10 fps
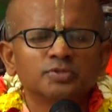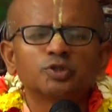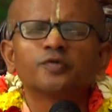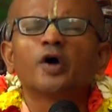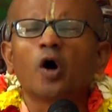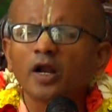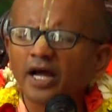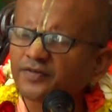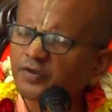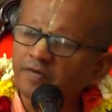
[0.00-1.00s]
So we all
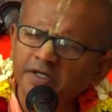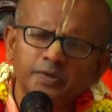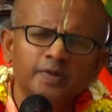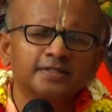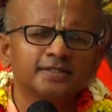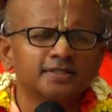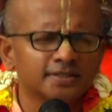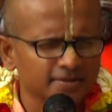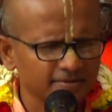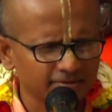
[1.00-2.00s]
have to work
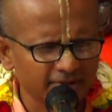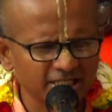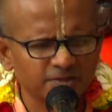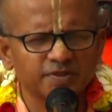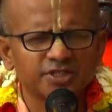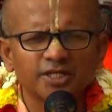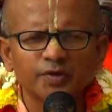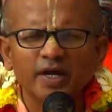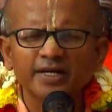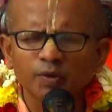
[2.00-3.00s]
together, especially
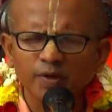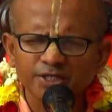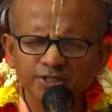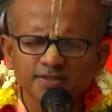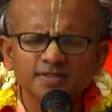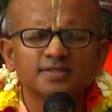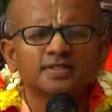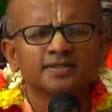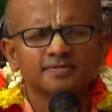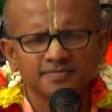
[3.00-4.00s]
to get donations
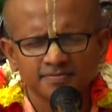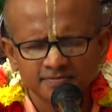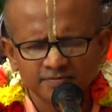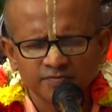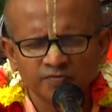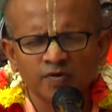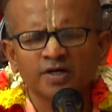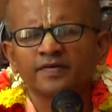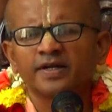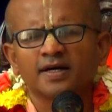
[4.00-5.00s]
and
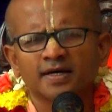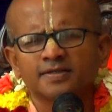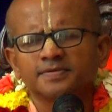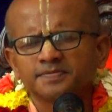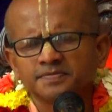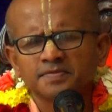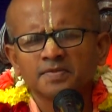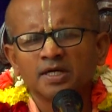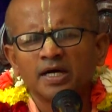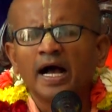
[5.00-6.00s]
work very hard.
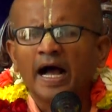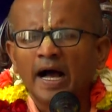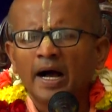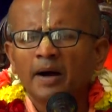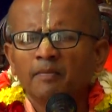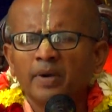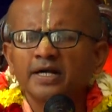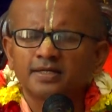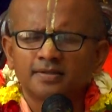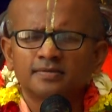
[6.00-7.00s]

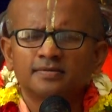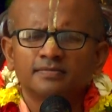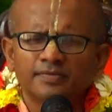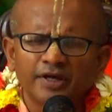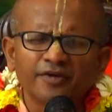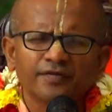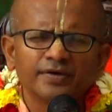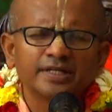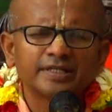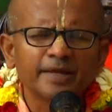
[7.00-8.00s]
But
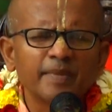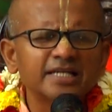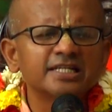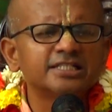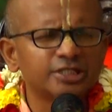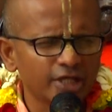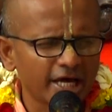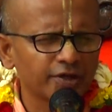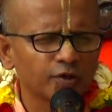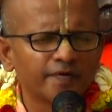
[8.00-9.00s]
imagine a
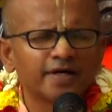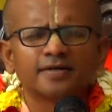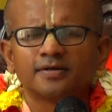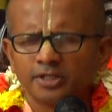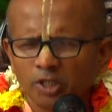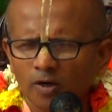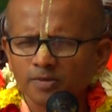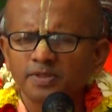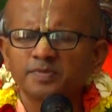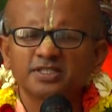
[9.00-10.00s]
scenario where you know,
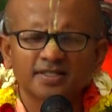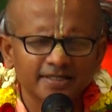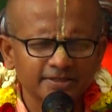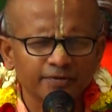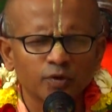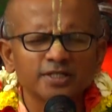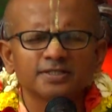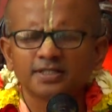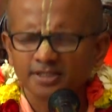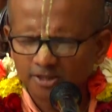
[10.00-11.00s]
all brahmachari
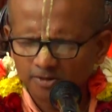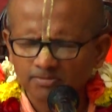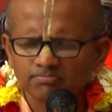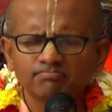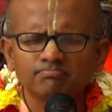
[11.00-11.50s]
devotees are you know,